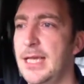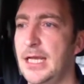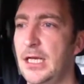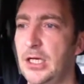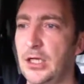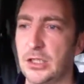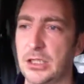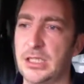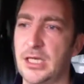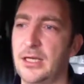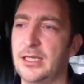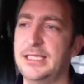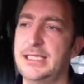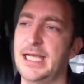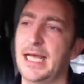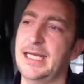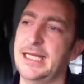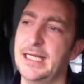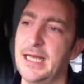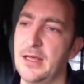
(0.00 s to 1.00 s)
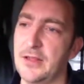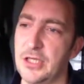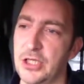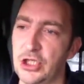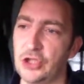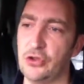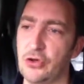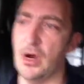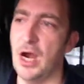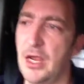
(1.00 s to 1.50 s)
Looks like he's had another
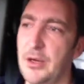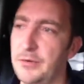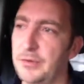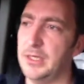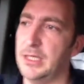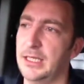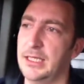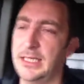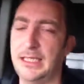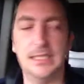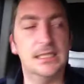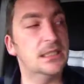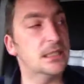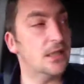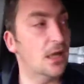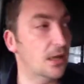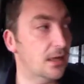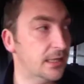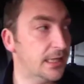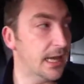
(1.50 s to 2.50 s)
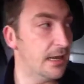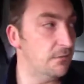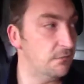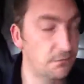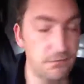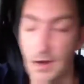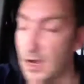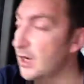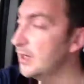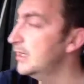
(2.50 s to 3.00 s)
stroke. He started getting
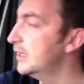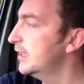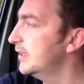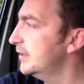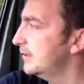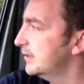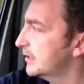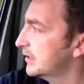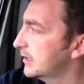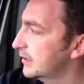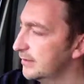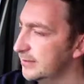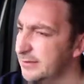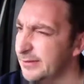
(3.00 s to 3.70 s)
violent,